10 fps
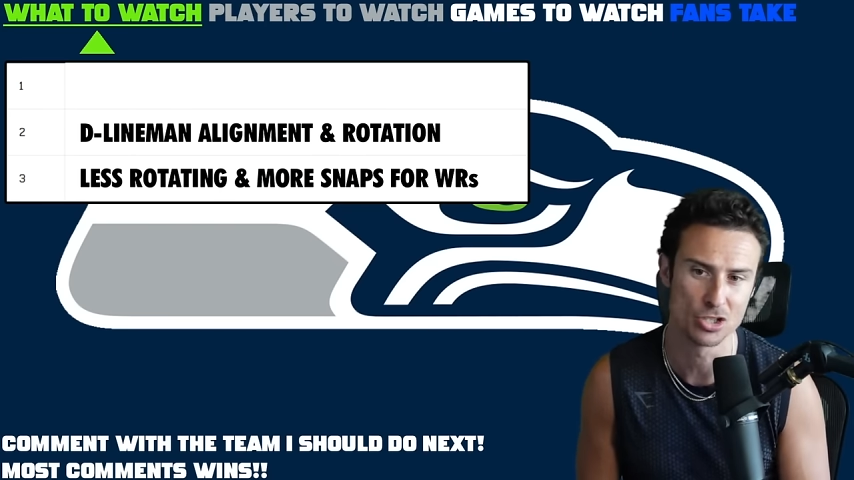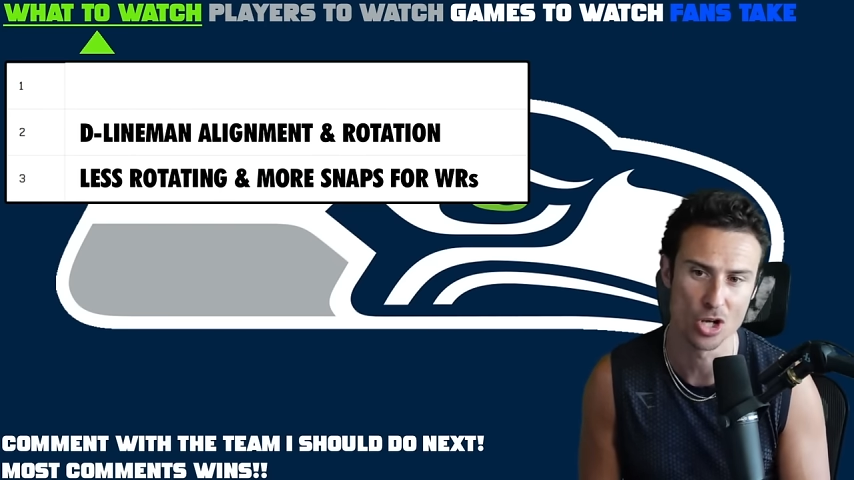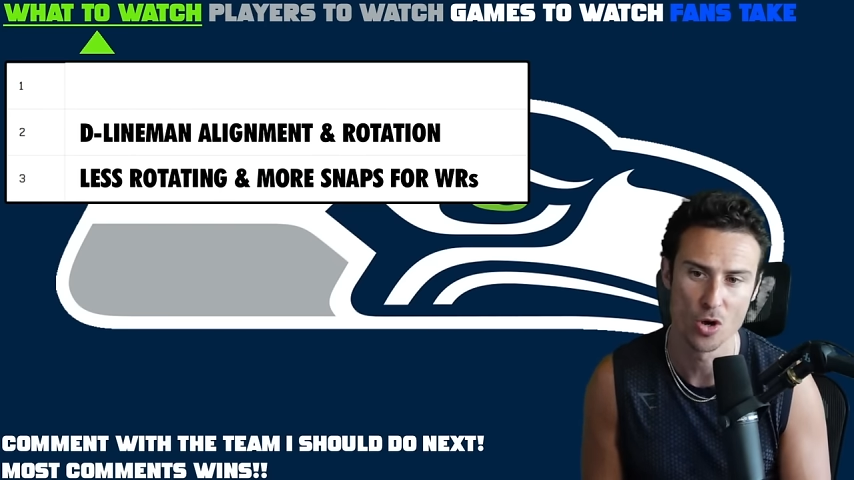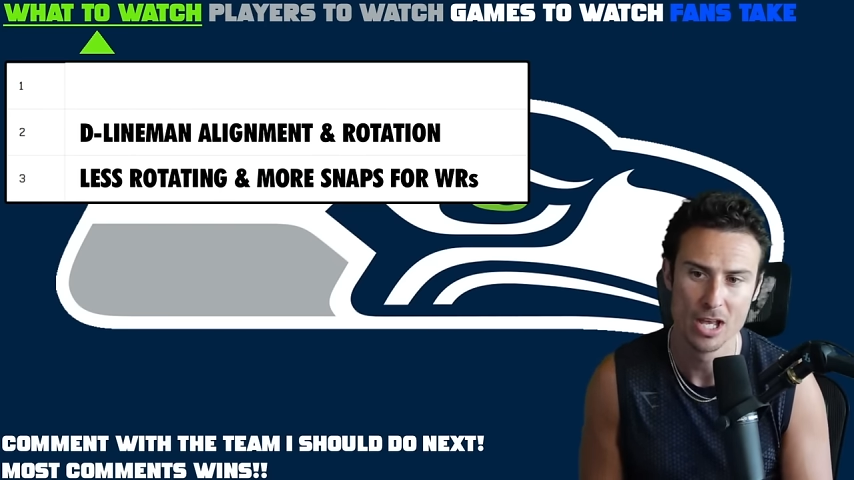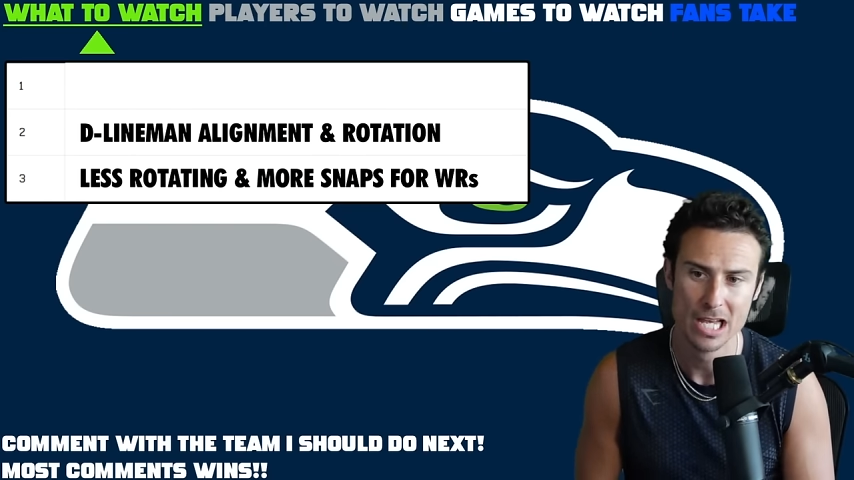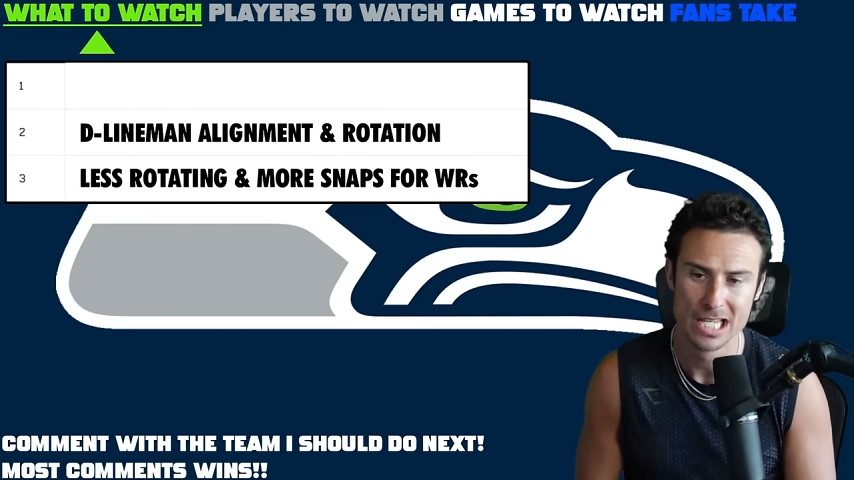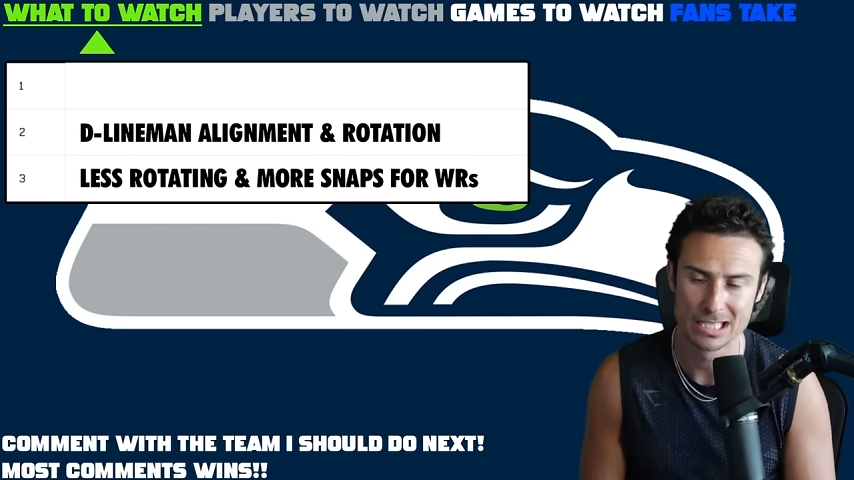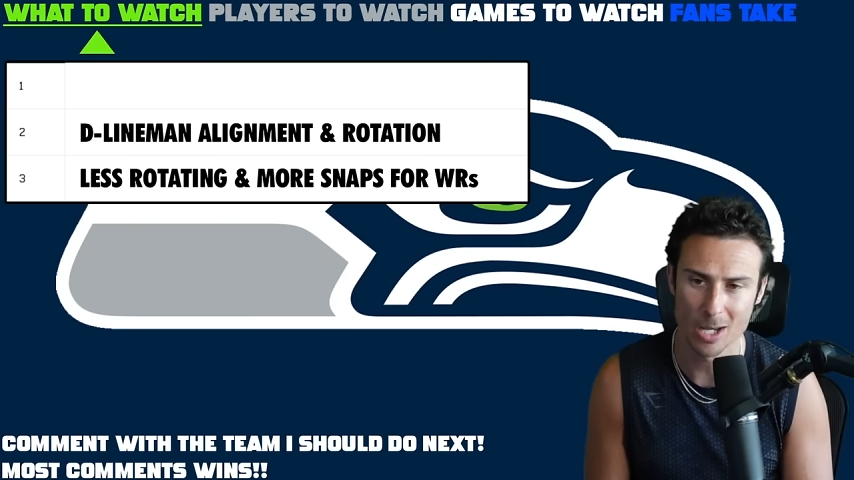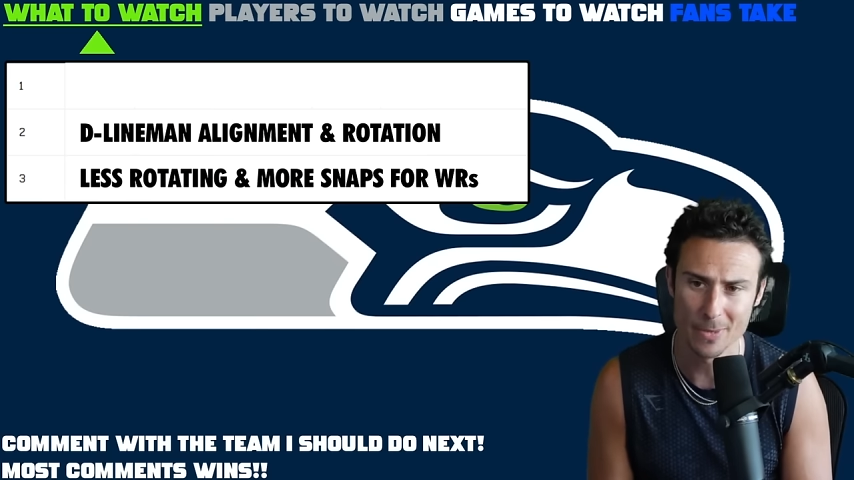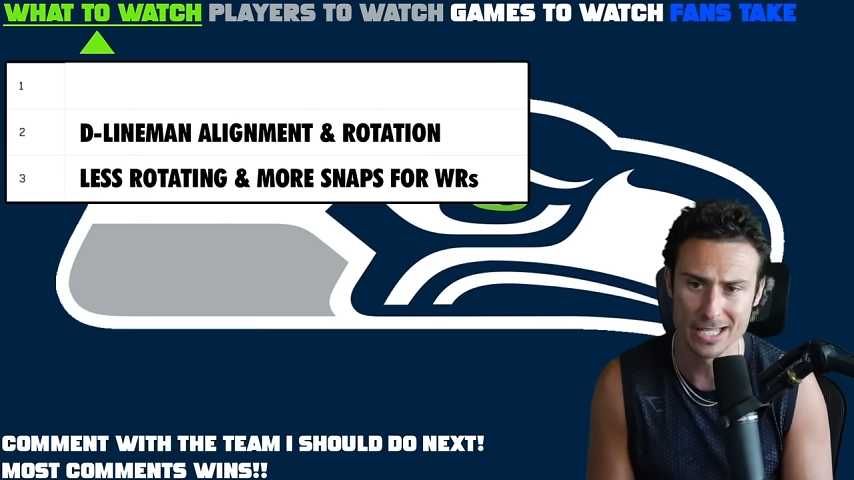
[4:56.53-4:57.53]
So
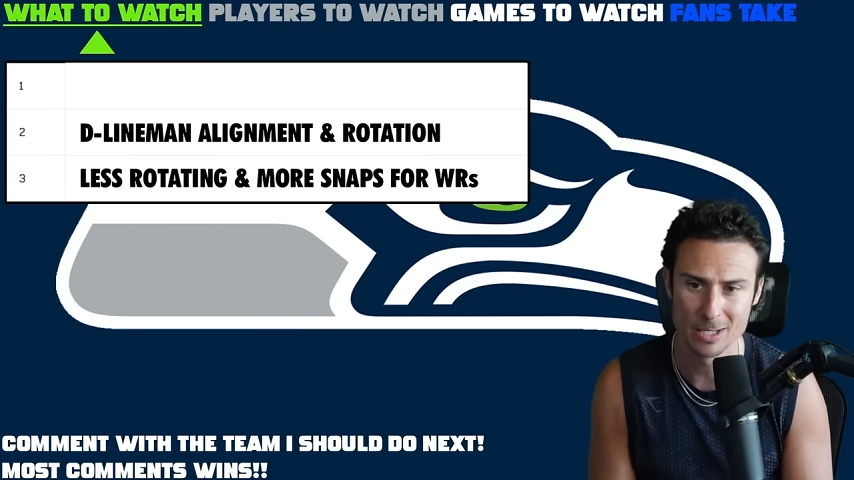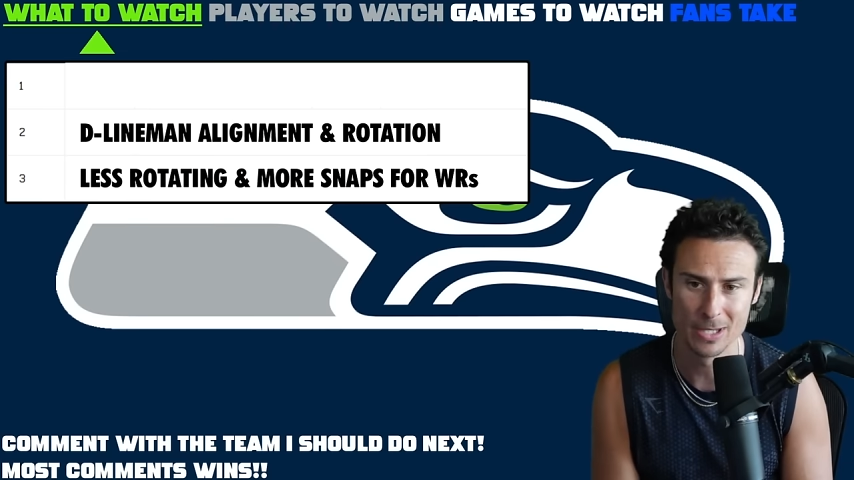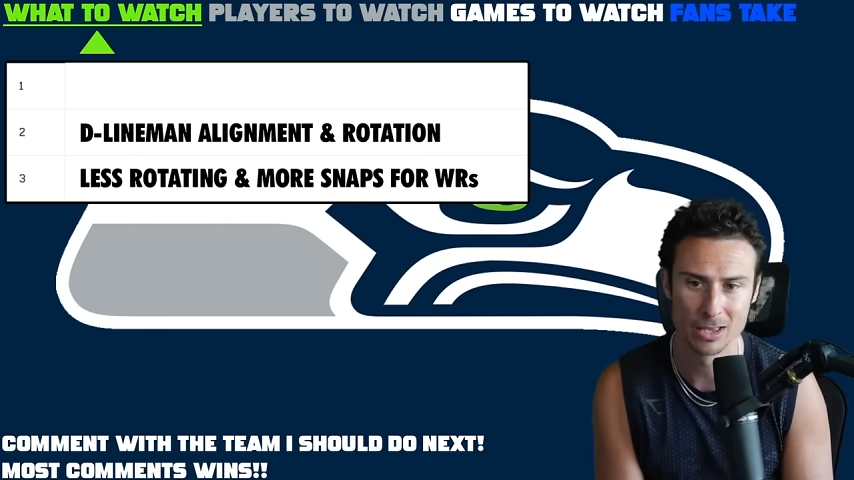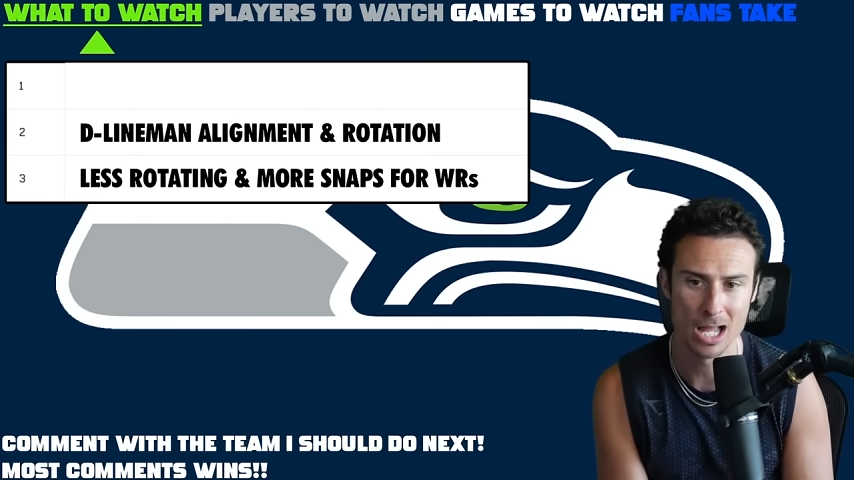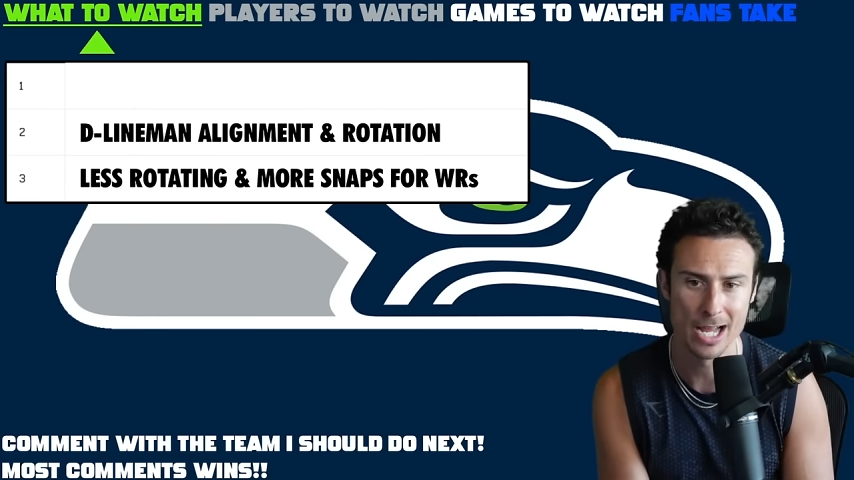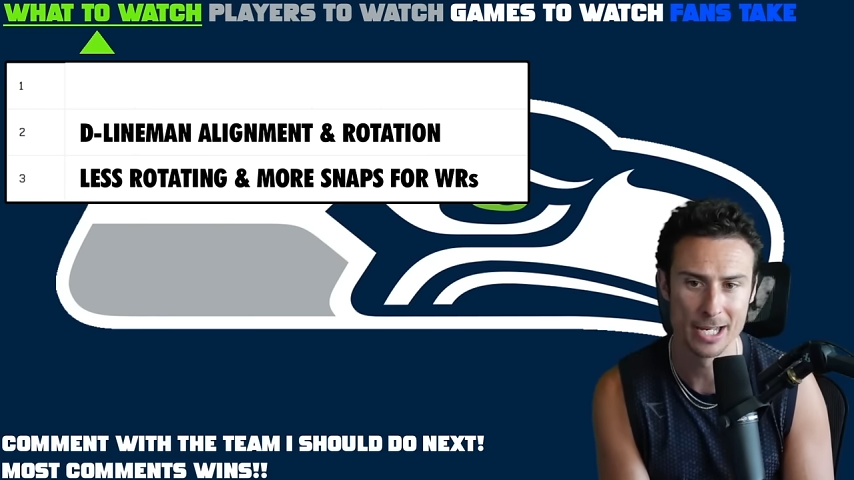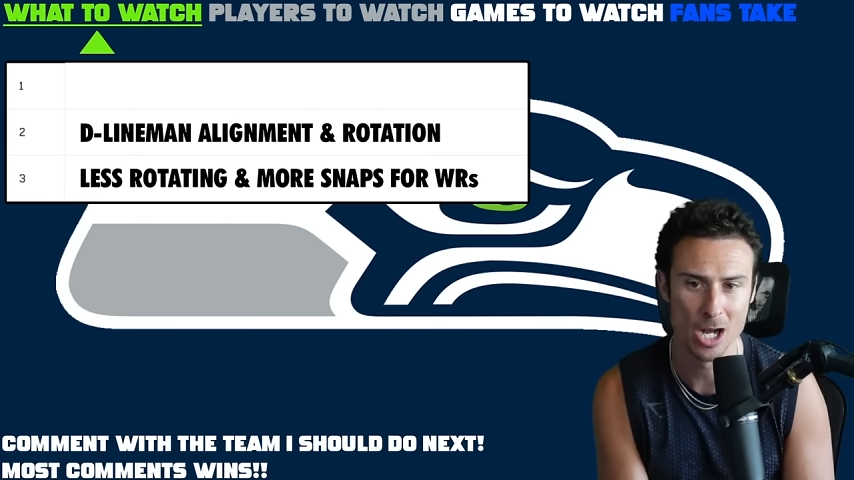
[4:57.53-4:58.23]
somebody's going to be lining